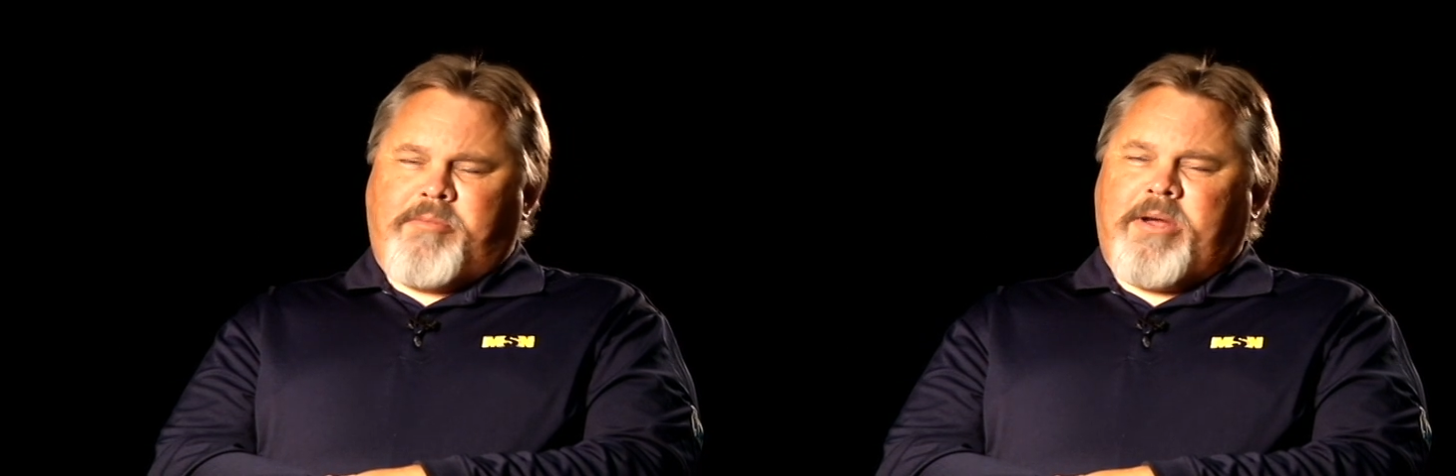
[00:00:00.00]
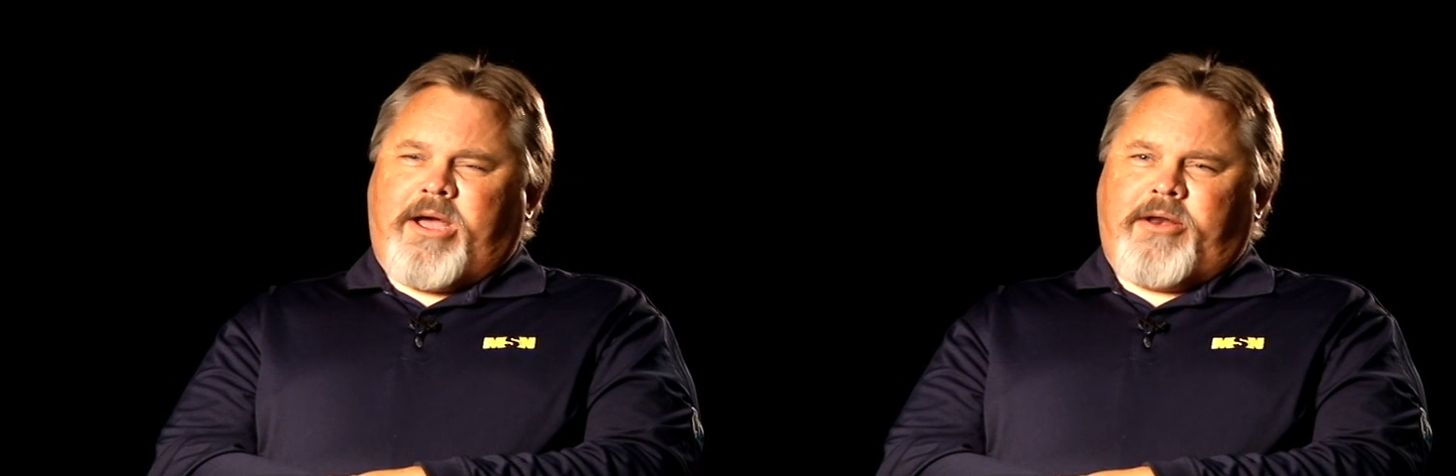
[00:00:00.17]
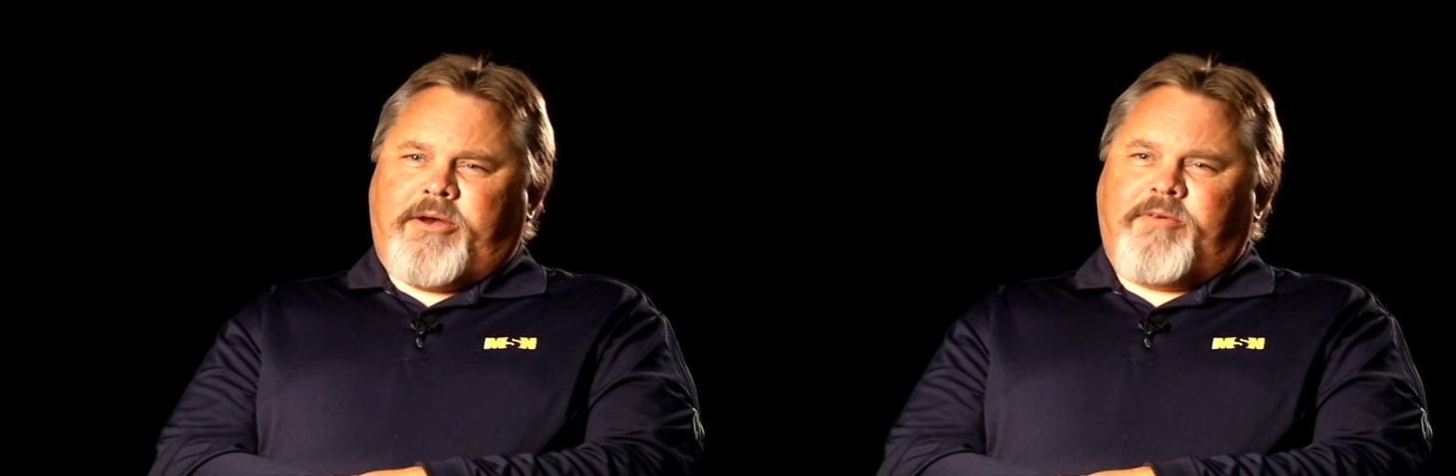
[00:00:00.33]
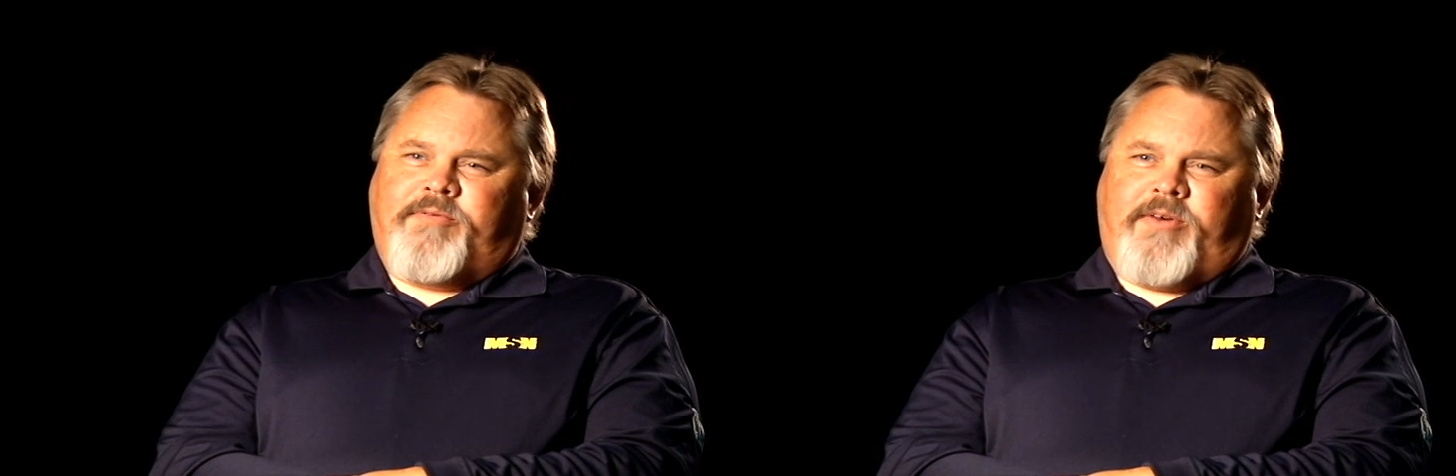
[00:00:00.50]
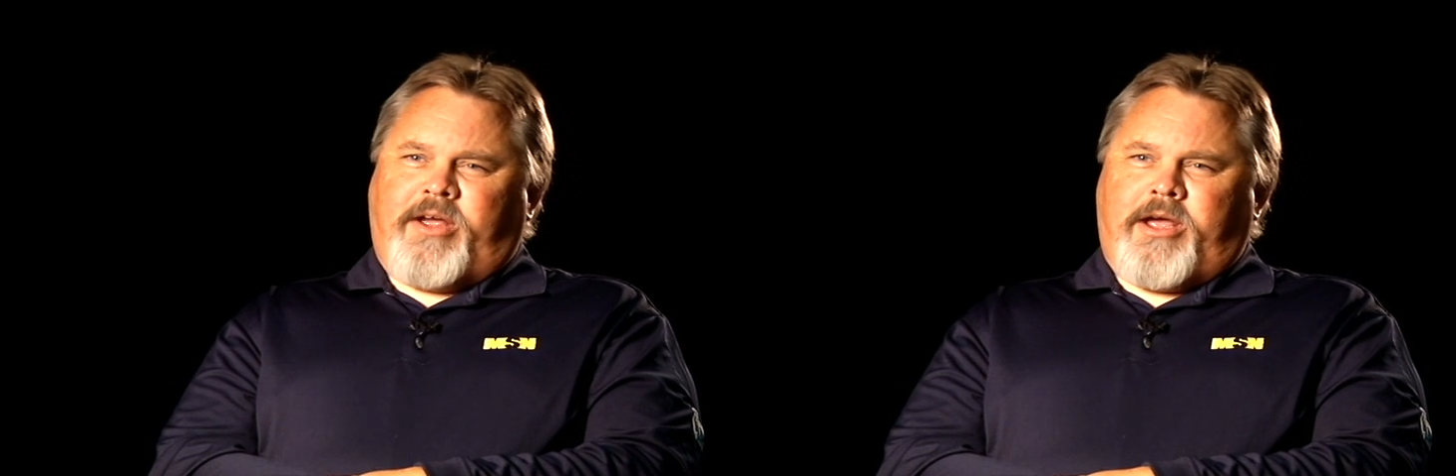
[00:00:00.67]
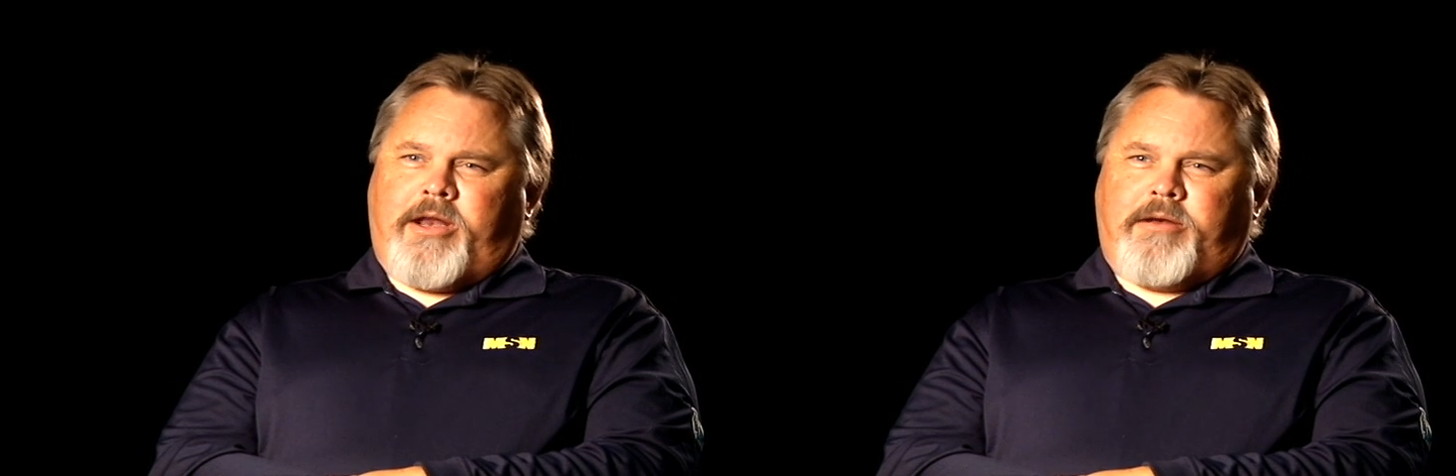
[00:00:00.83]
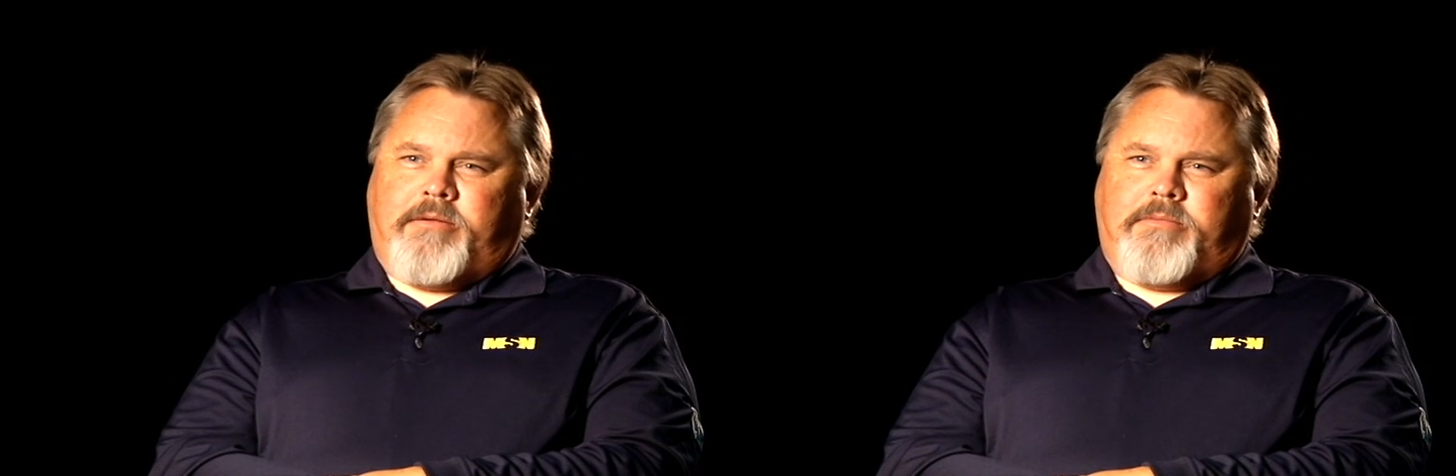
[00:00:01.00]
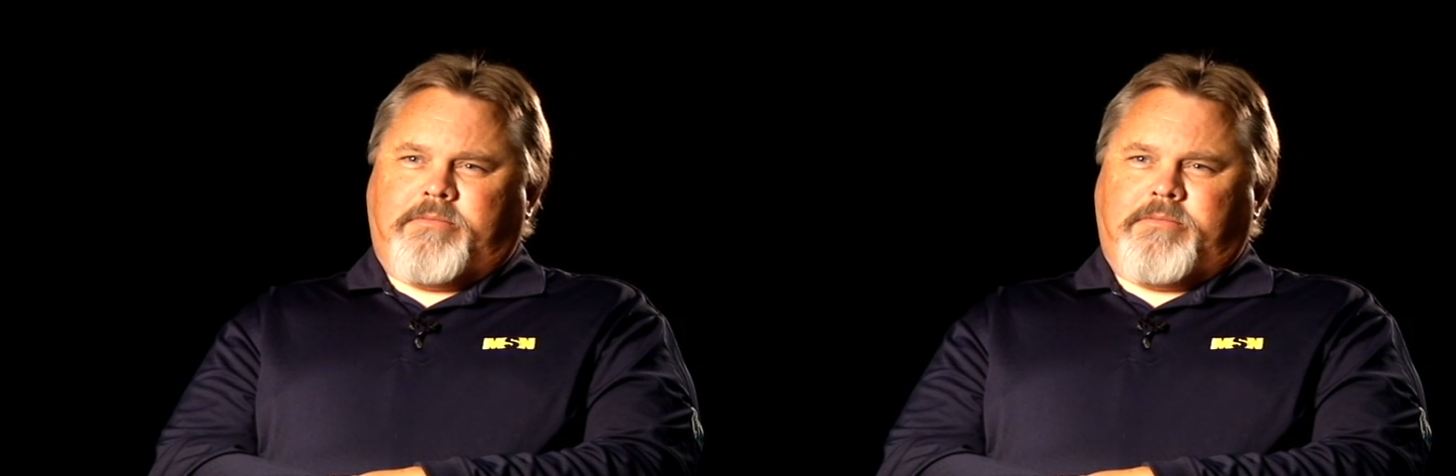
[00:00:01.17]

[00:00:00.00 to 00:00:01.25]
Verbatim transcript: Mountaineer fan